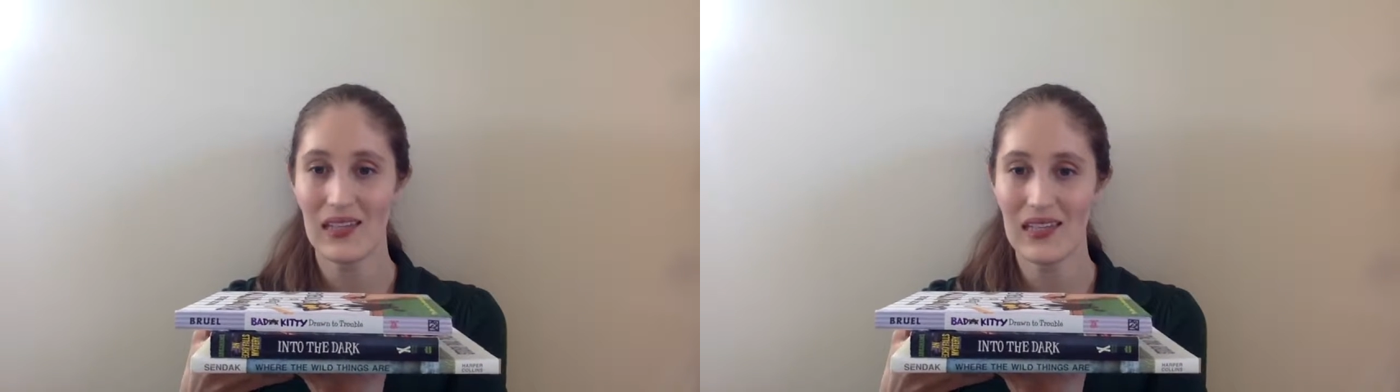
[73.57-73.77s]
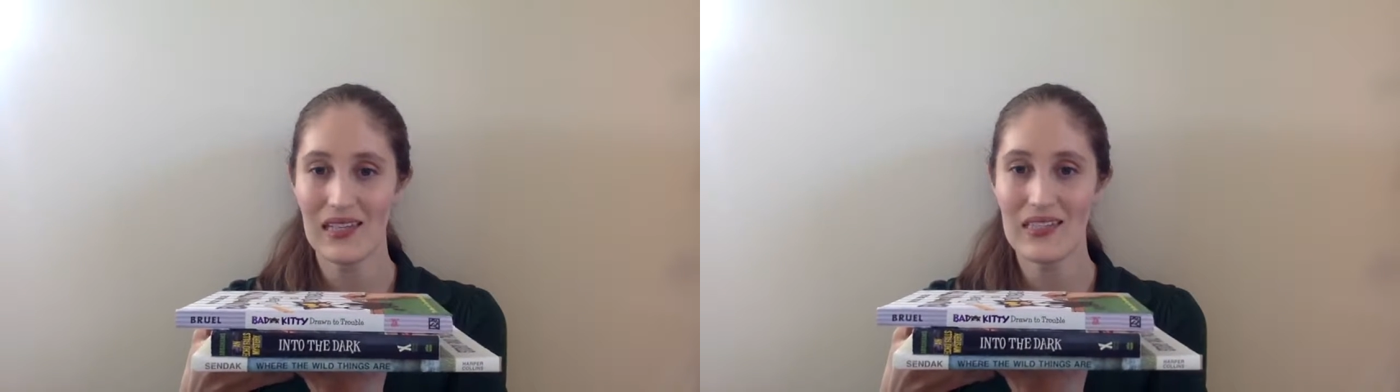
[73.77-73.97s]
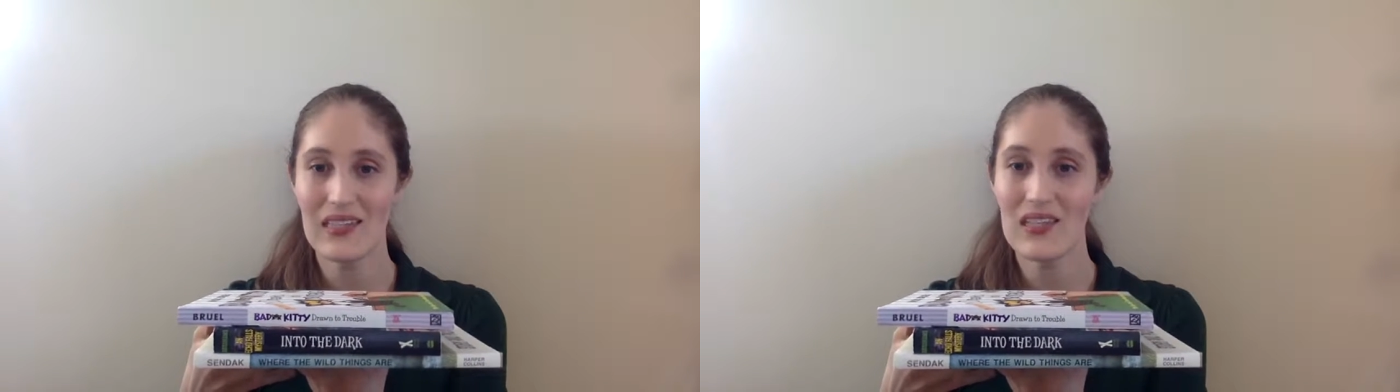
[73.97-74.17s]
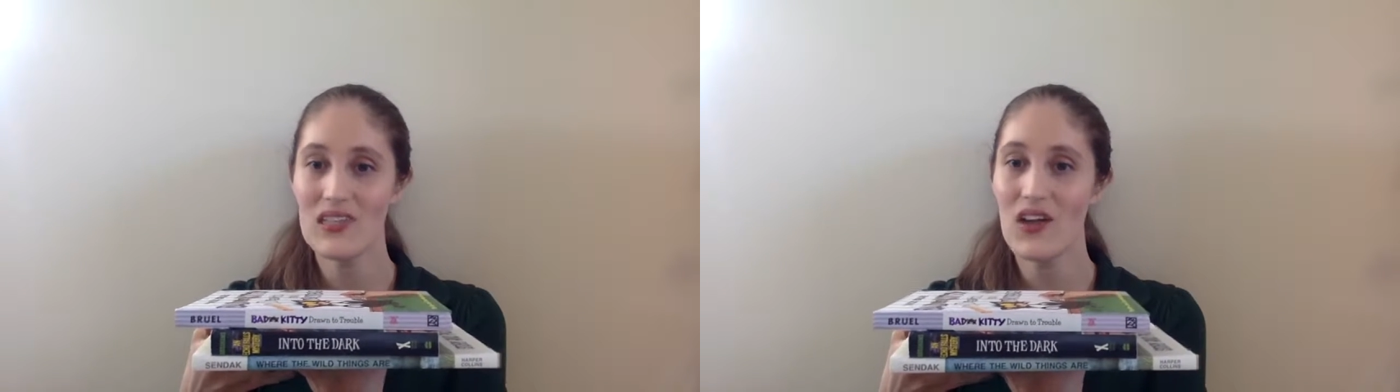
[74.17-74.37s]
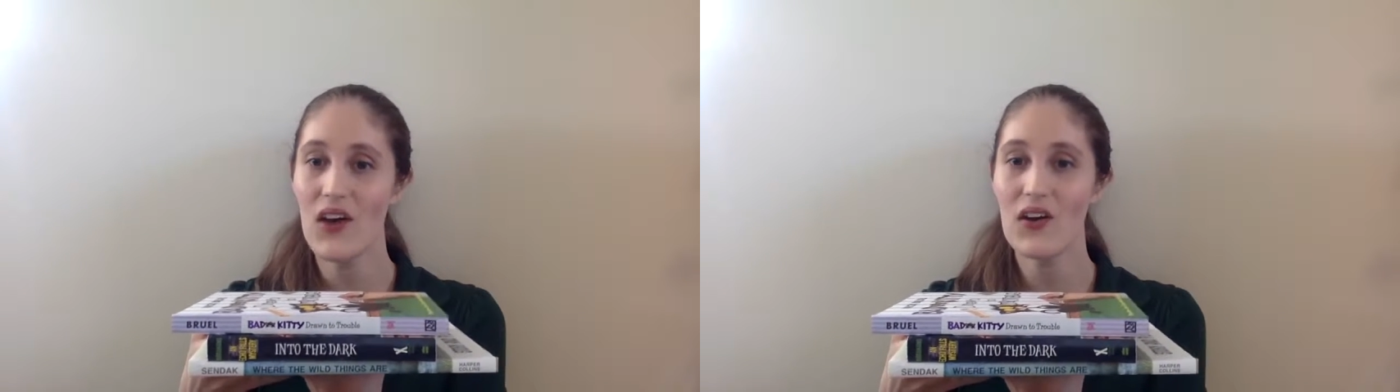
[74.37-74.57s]
into the
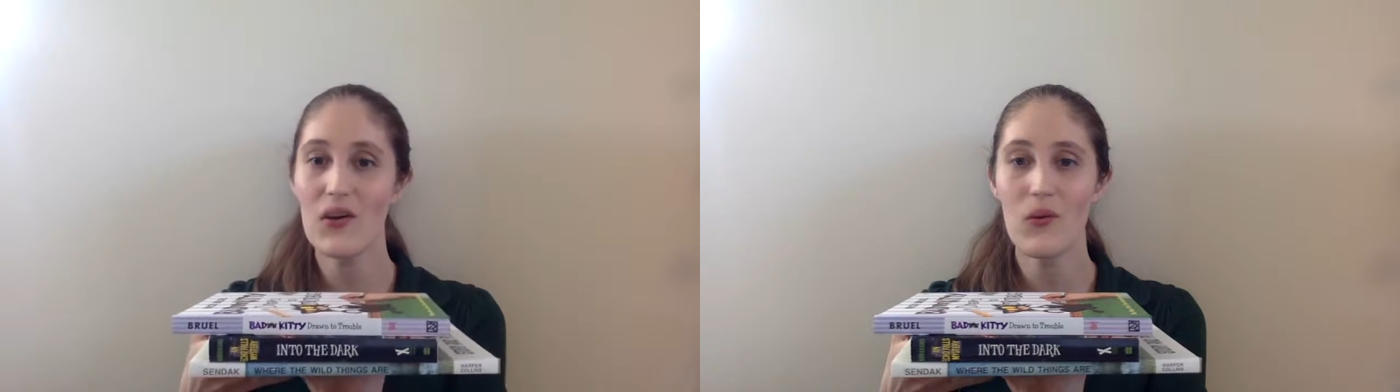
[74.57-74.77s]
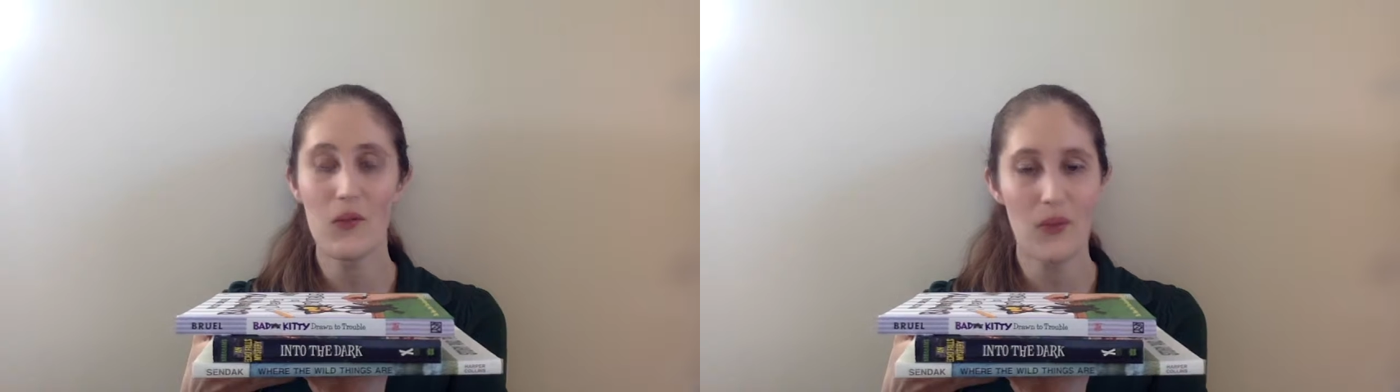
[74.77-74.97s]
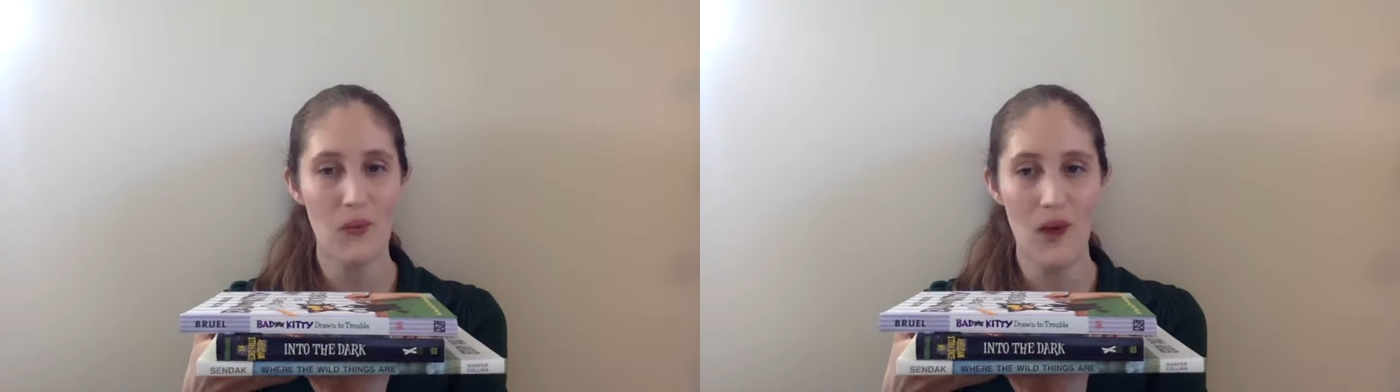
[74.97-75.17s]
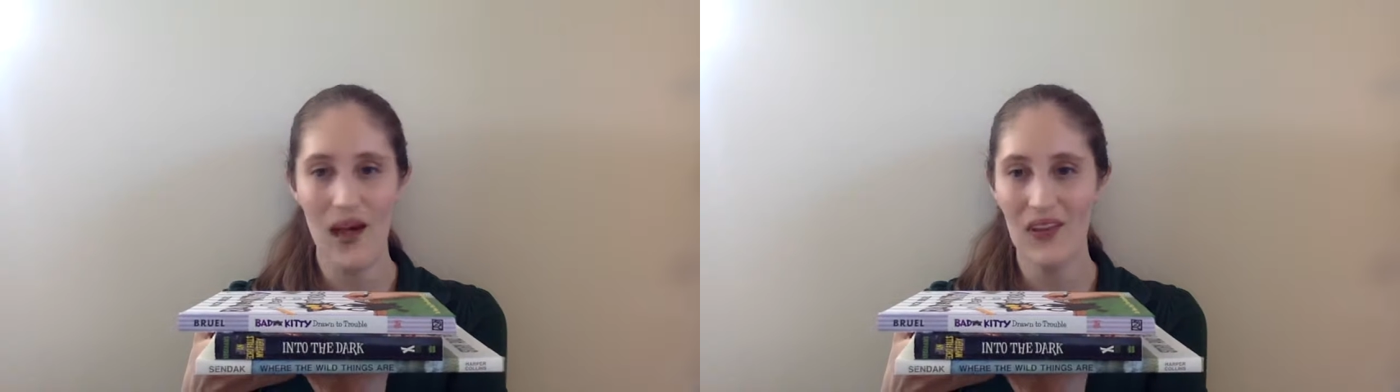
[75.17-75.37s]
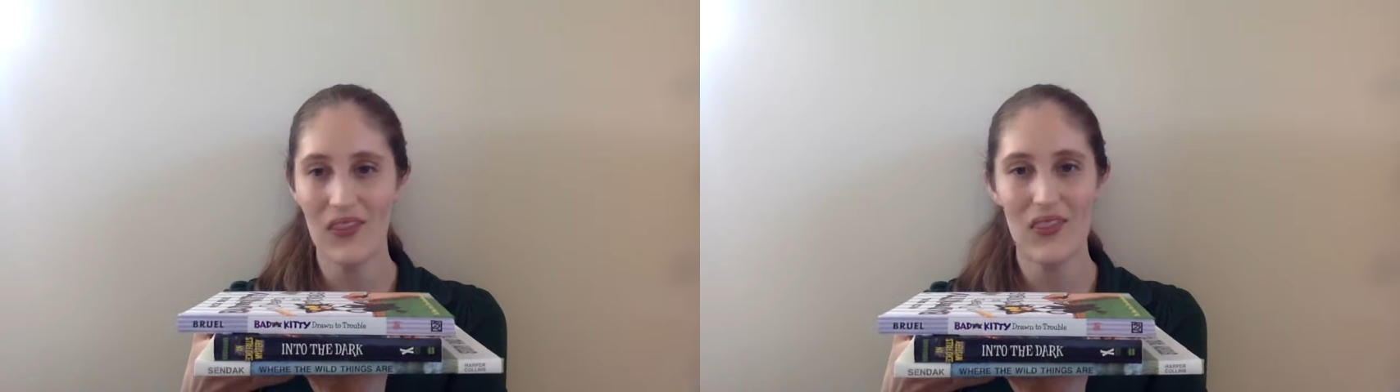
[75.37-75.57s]
dark where the
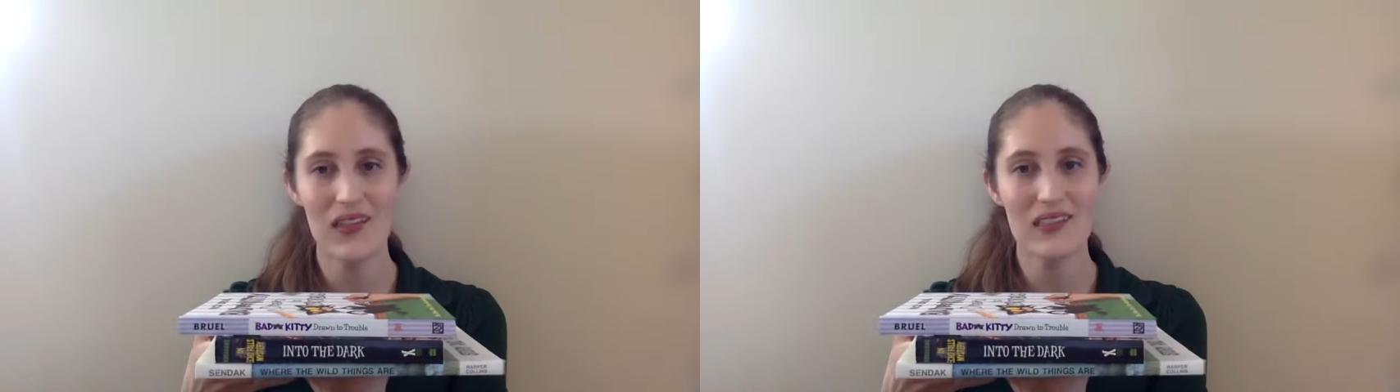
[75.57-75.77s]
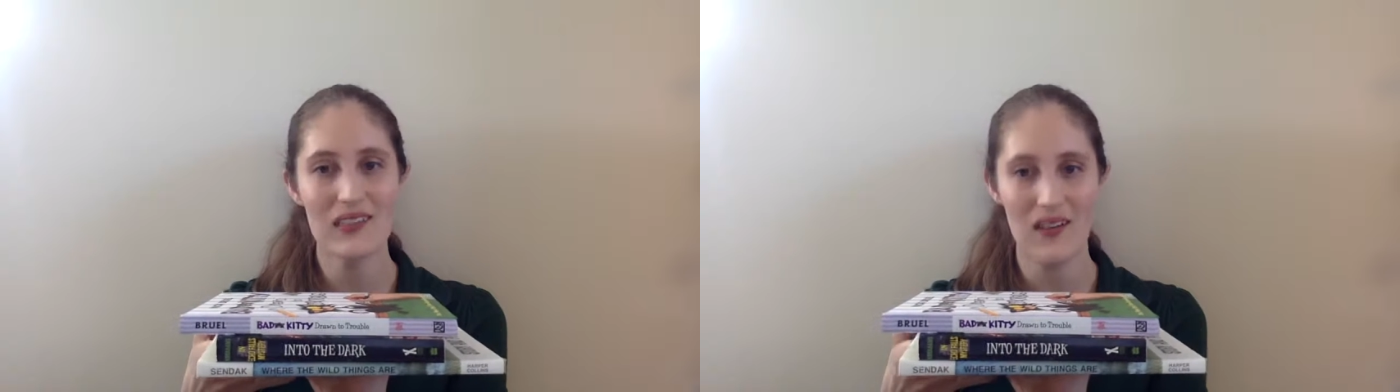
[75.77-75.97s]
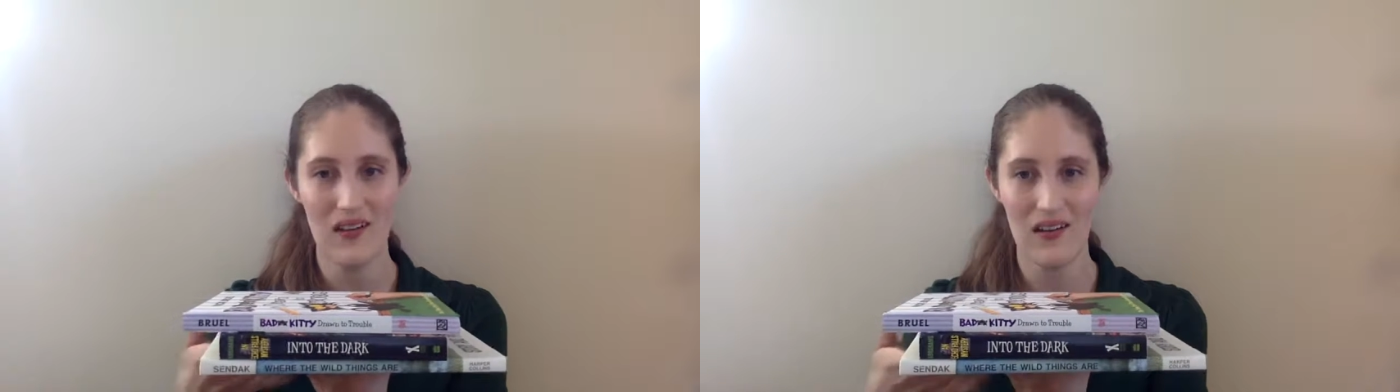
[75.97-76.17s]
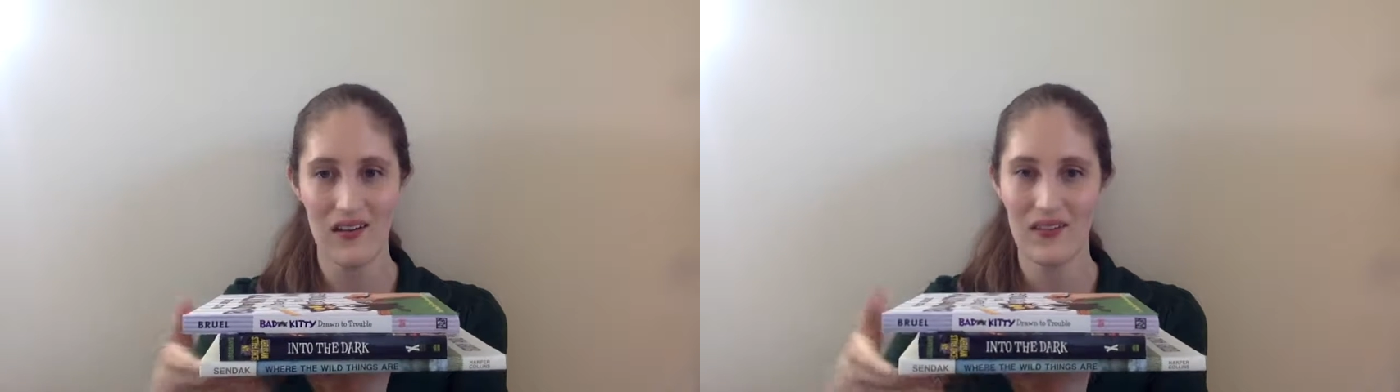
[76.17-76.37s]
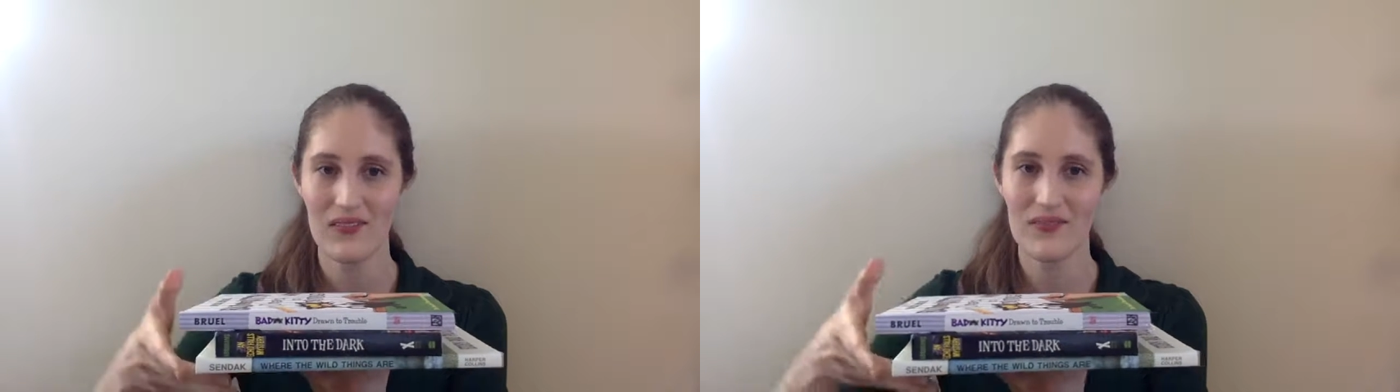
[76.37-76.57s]
wild things are.